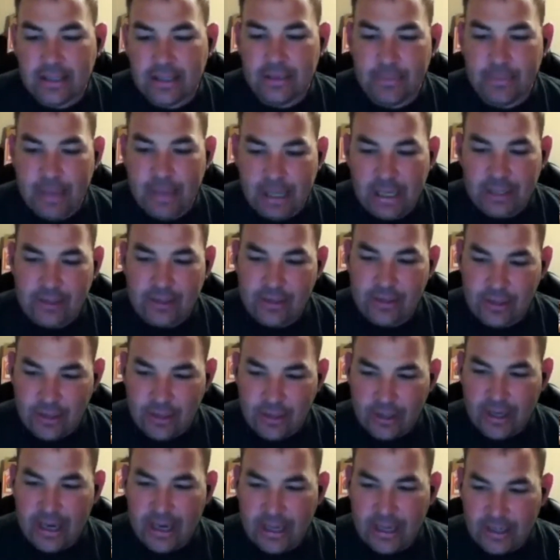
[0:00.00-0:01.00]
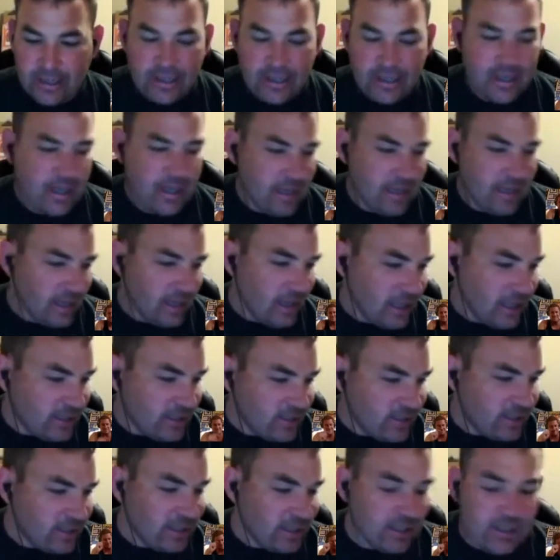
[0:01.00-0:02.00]
making sure I. Let's
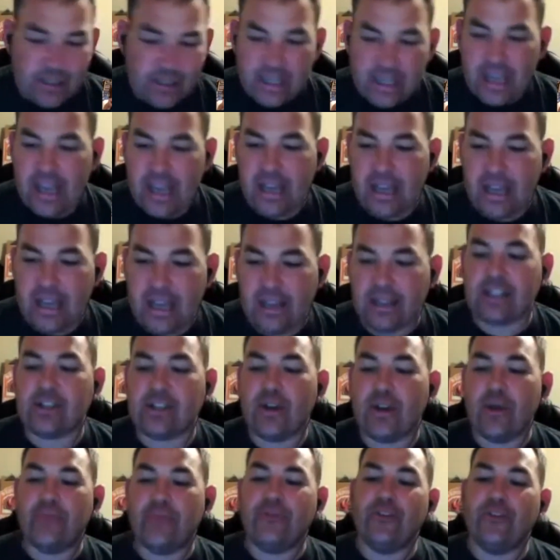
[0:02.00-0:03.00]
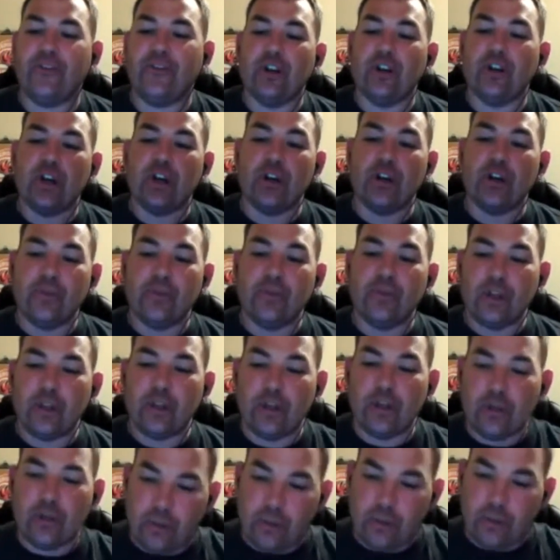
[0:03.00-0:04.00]
just say, let's hope for no
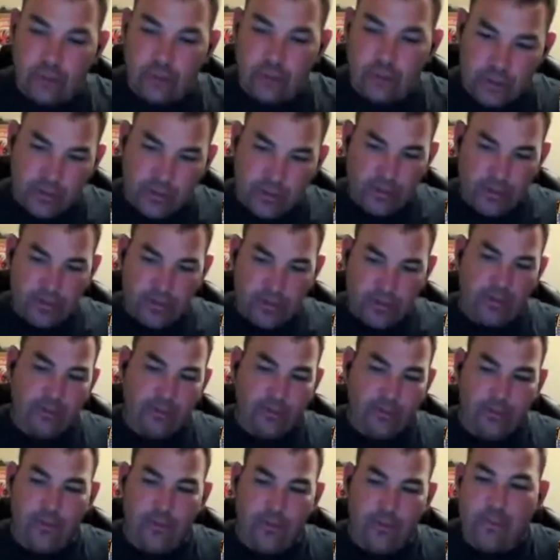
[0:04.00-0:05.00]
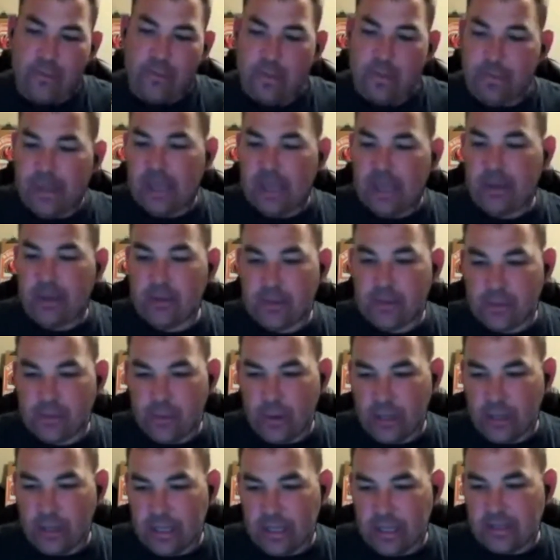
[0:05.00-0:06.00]
news from the
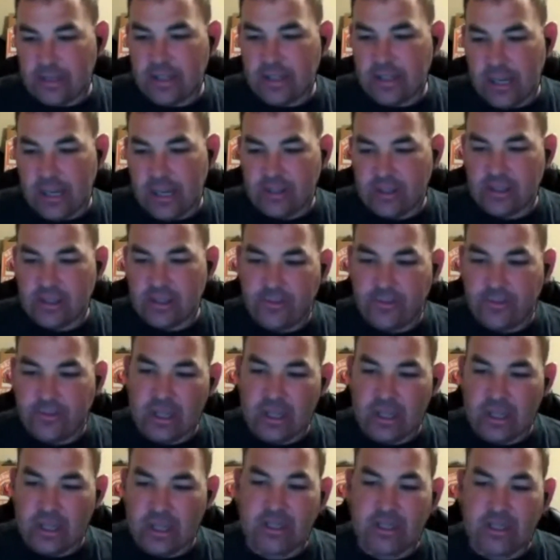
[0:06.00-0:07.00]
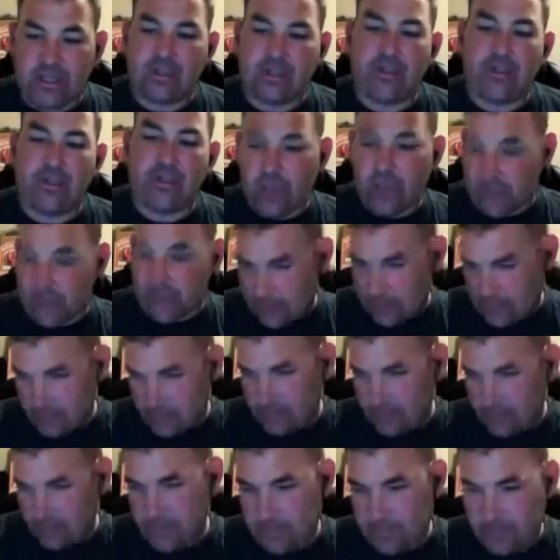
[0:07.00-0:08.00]
Bengals organization for the next two
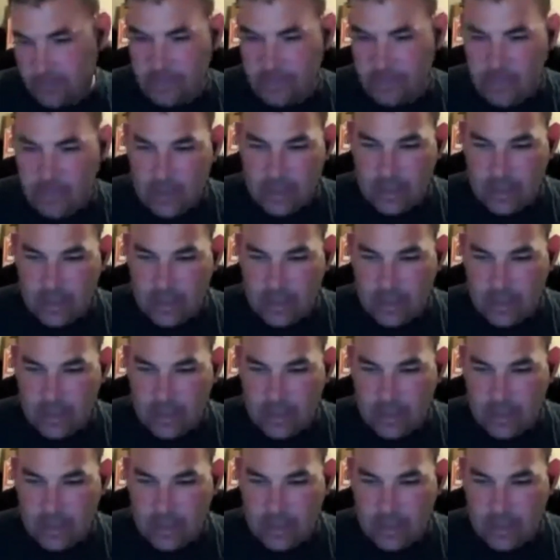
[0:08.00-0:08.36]
weeks.